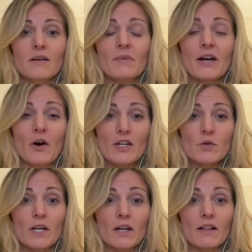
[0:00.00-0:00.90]
my
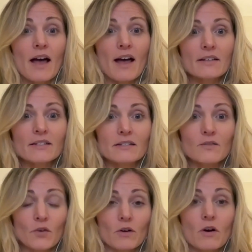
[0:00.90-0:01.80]
graduating class
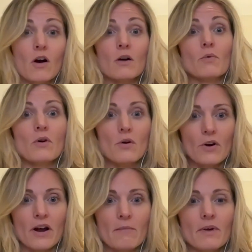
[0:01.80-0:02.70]
for our
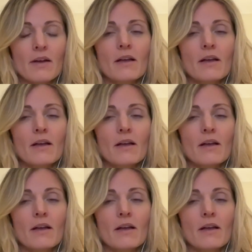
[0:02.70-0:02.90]
program.